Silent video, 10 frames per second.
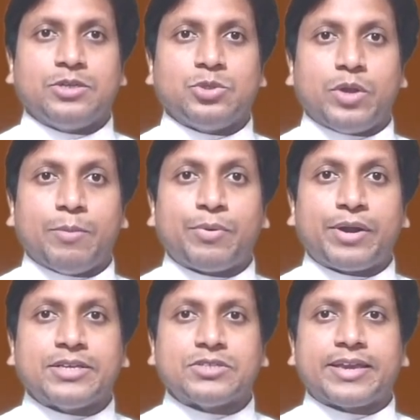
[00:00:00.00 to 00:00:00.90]
to
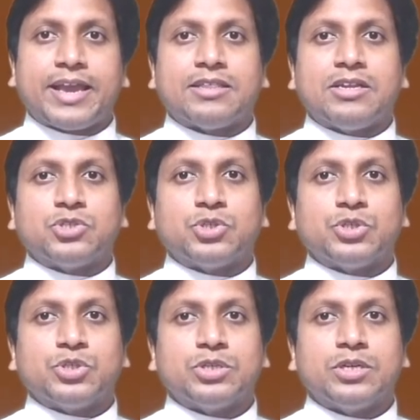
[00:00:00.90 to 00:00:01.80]
embrace the Catholic
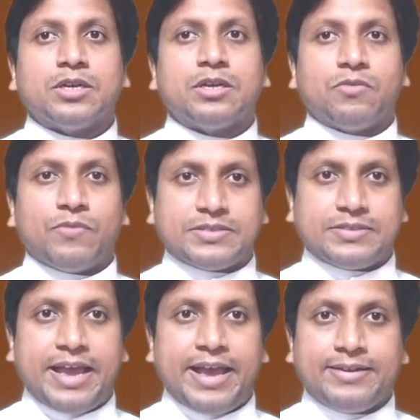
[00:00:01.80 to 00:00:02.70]
Church was
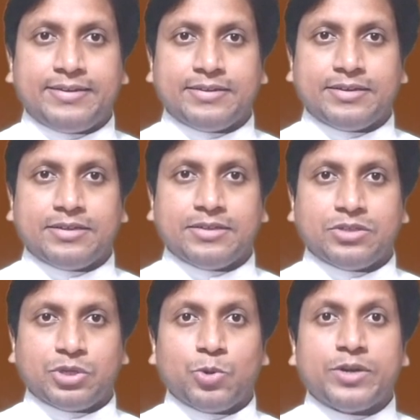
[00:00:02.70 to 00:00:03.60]
that
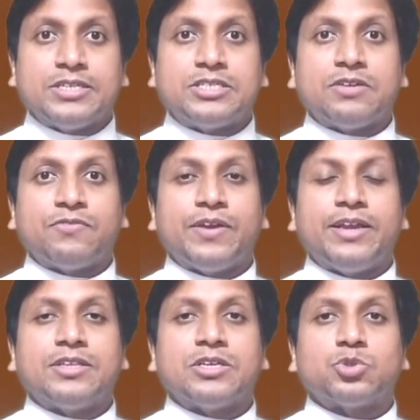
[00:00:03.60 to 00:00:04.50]
the Eucharistic
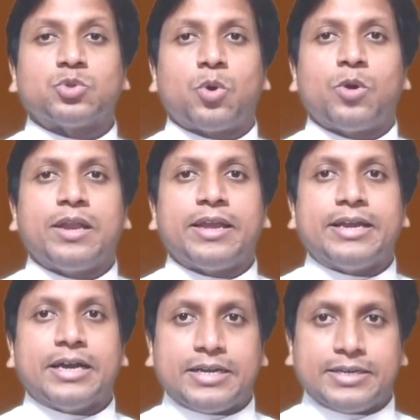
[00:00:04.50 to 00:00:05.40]
faith is strongly
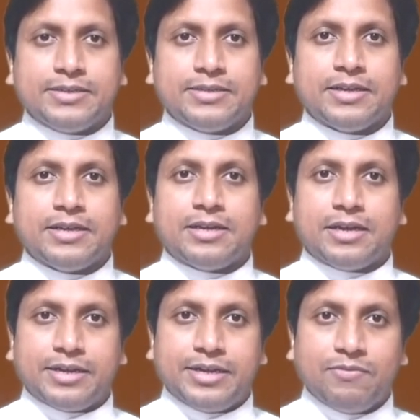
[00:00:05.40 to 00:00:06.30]
guarded
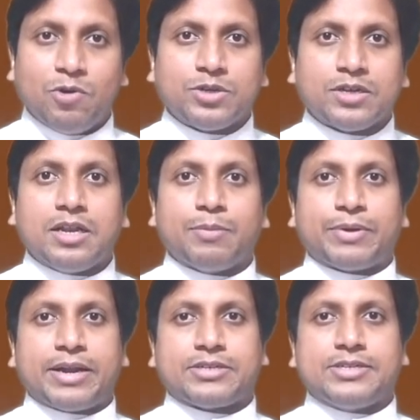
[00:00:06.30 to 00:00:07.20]
and devotedly
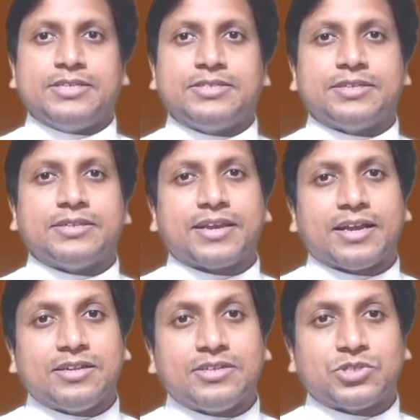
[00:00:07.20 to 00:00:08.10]
practiced in the
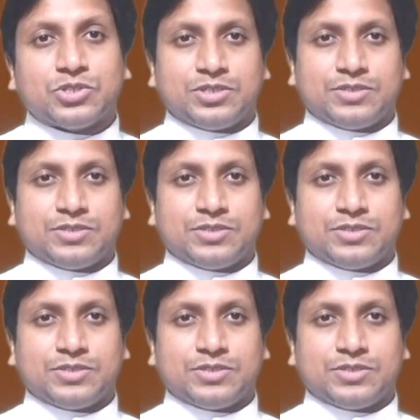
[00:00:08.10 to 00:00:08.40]
Catholic Church.